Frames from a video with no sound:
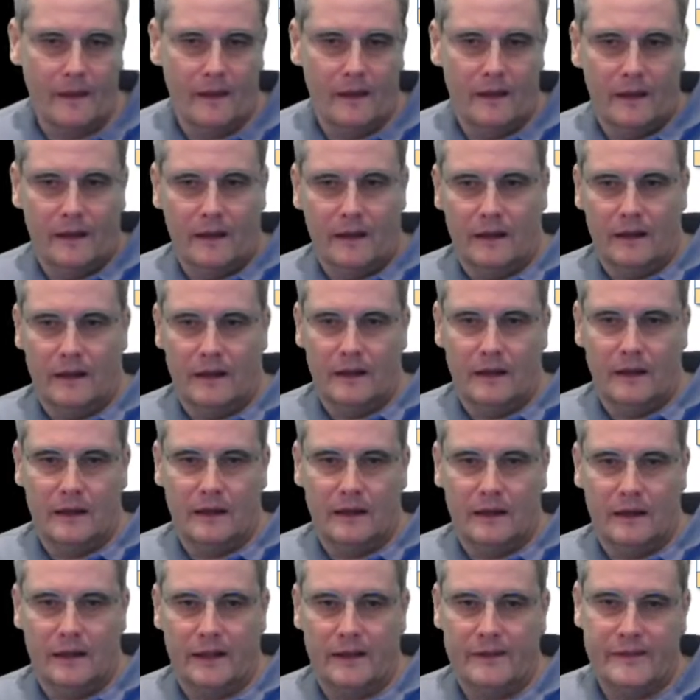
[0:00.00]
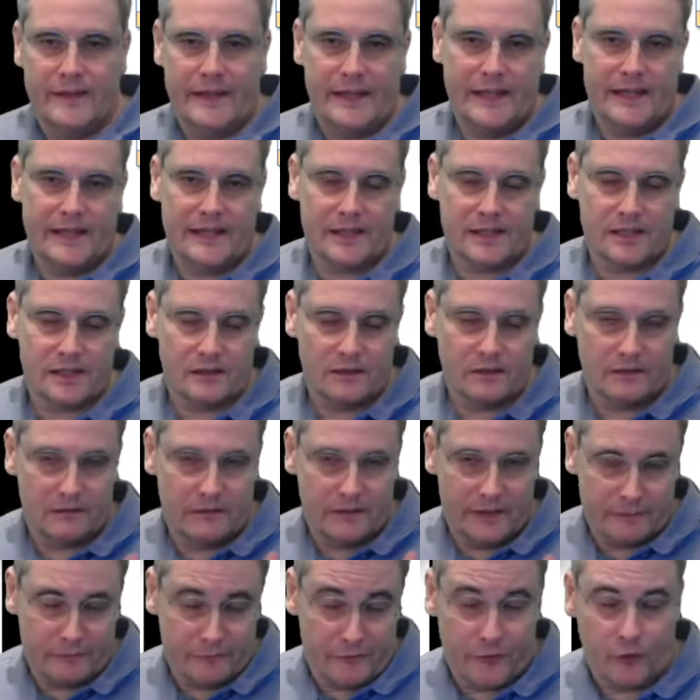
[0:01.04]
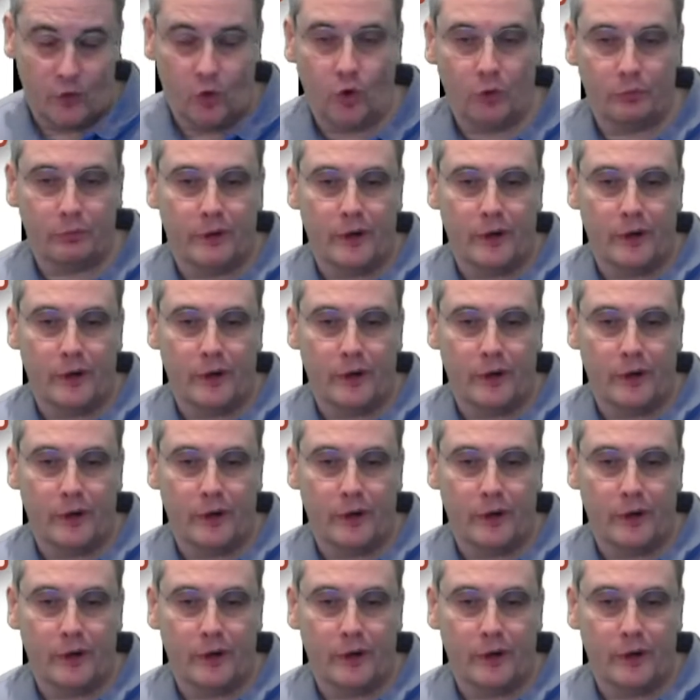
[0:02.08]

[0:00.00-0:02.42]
And the thought